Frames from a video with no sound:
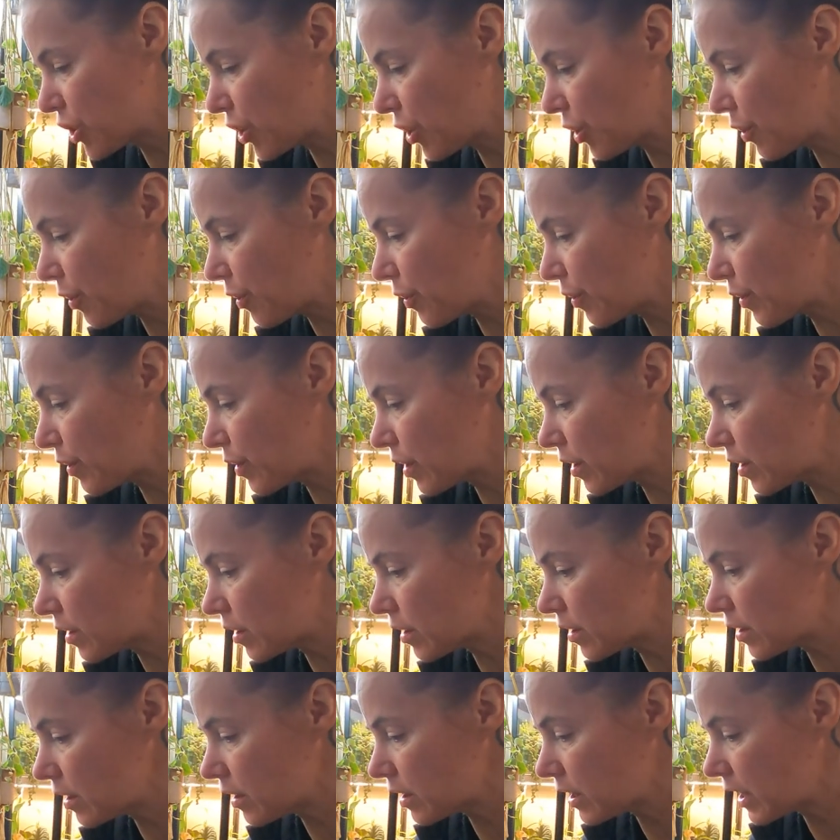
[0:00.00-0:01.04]
to
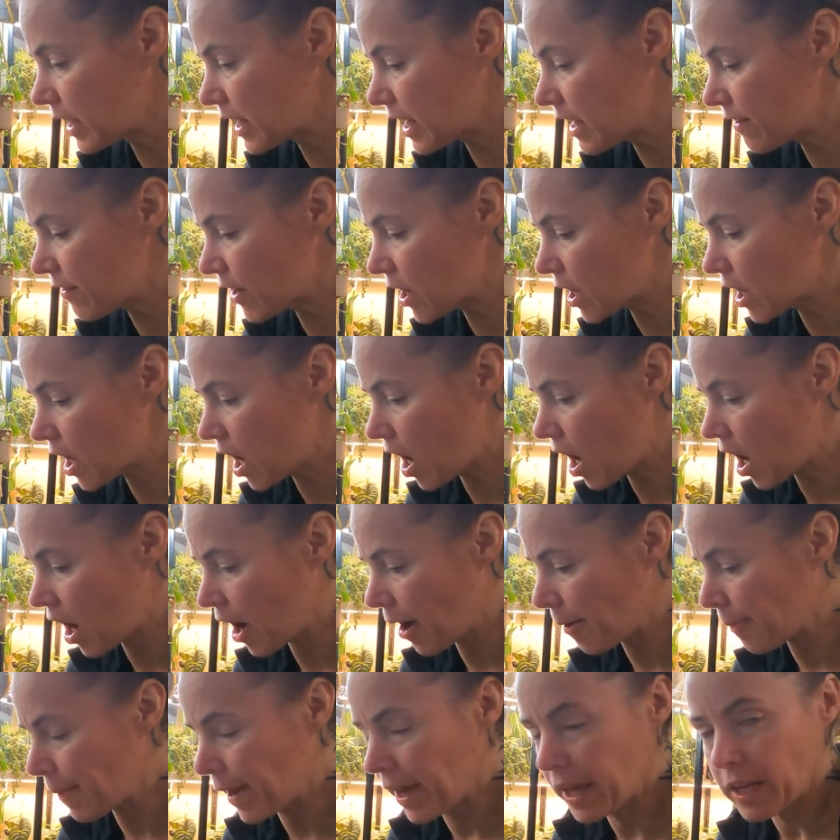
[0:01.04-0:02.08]
leave a
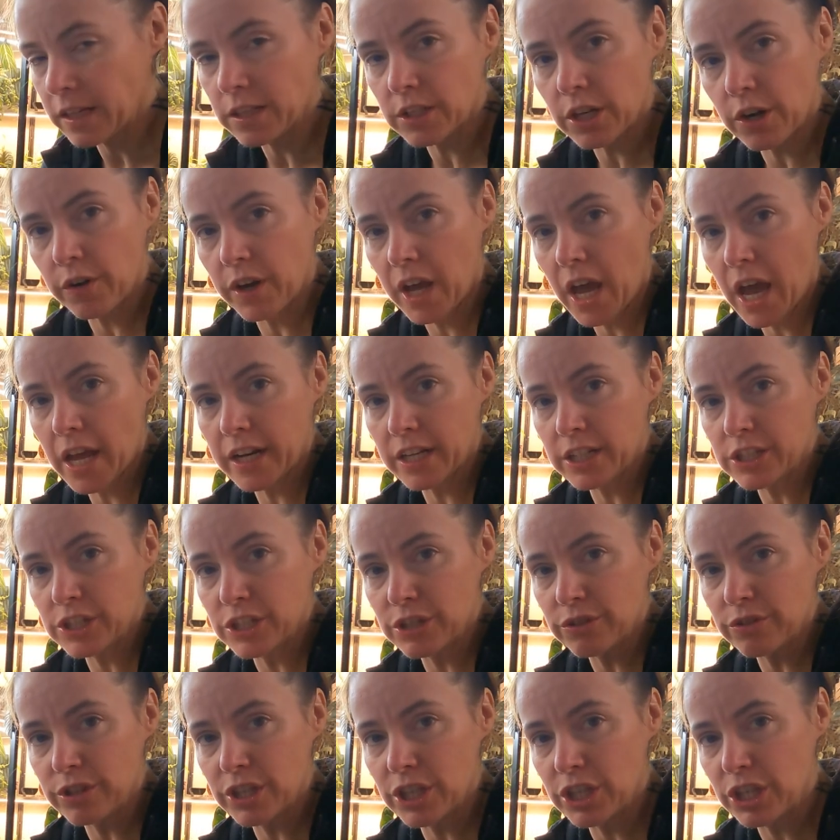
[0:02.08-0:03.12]
comment, go ahead and
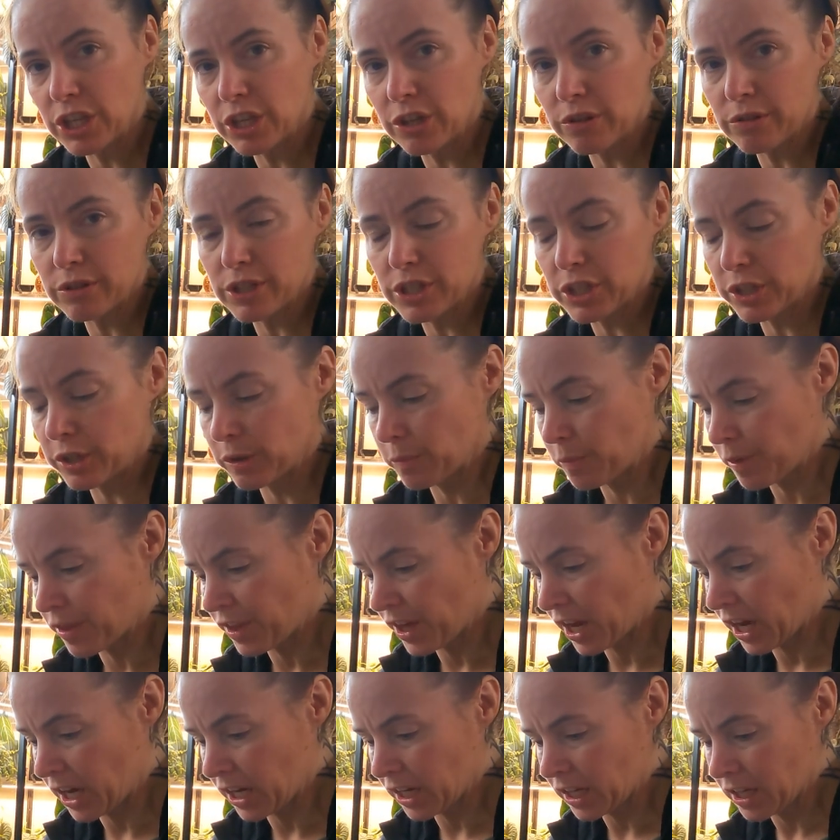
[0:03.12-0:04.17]
do the YouTube
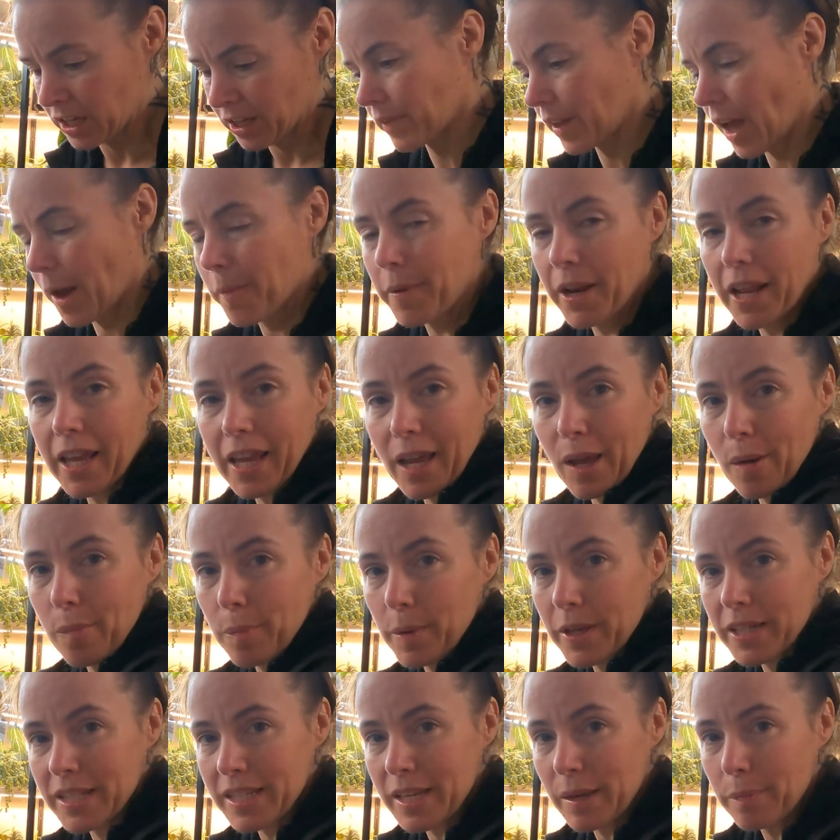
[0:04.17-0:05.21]
thing. I'm gonna get
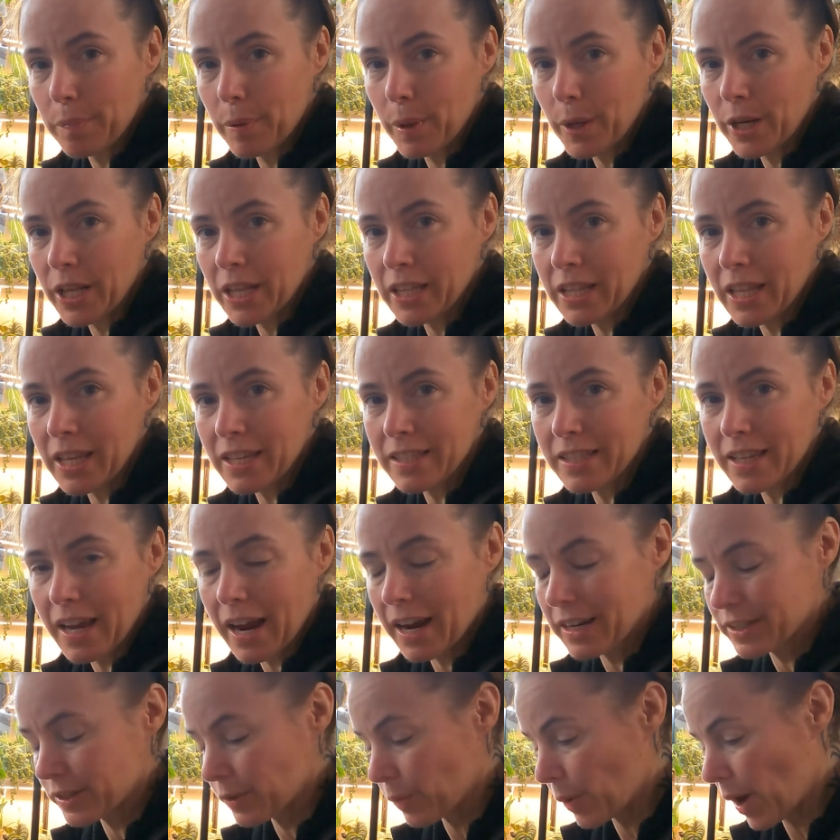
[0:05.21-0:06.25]
busy putting these
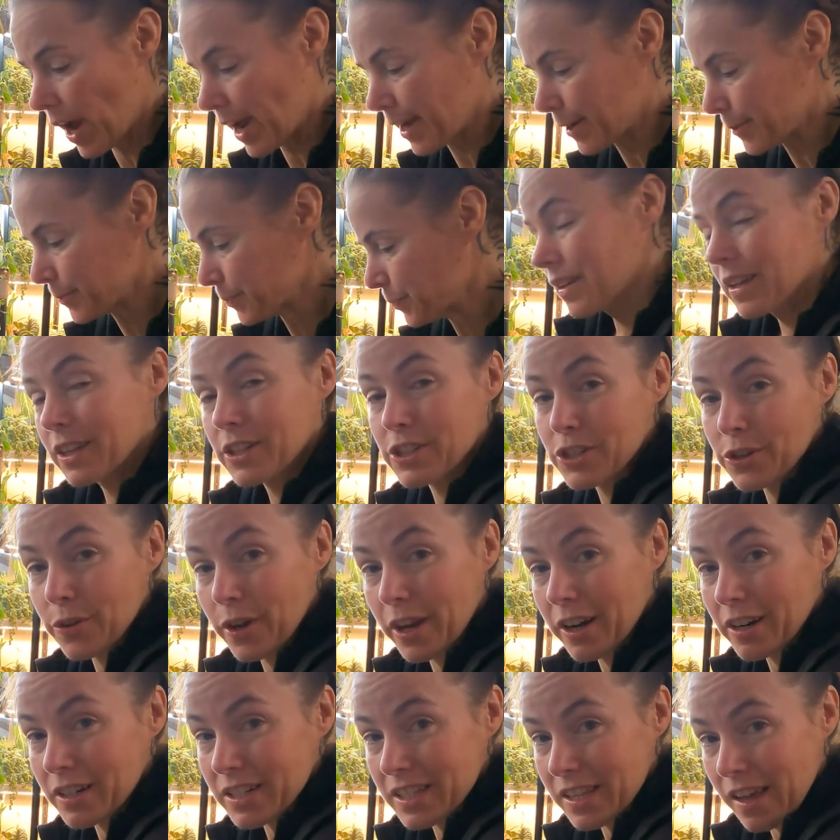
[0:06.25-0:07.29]
guys away. Enjoy
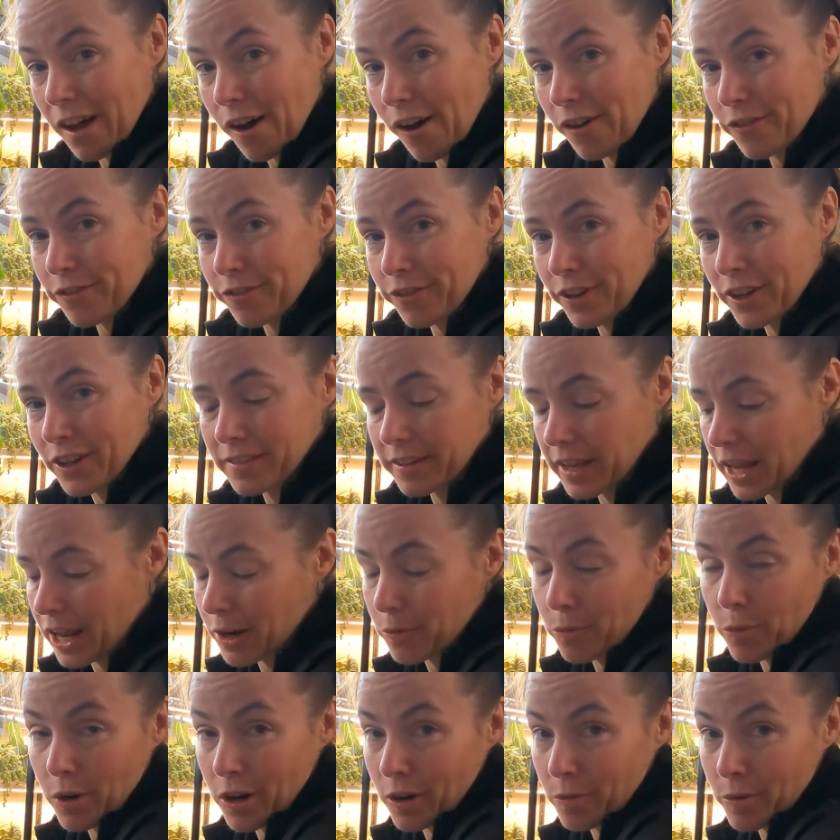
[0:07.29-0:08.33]
yourself,
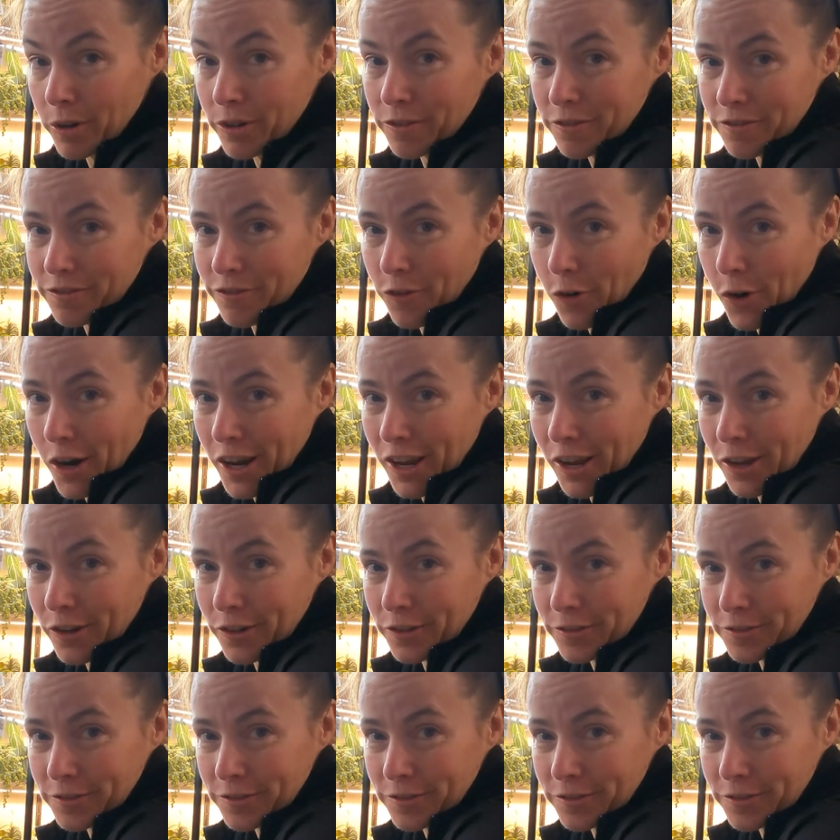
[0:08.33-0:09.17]
and we're rooting for you.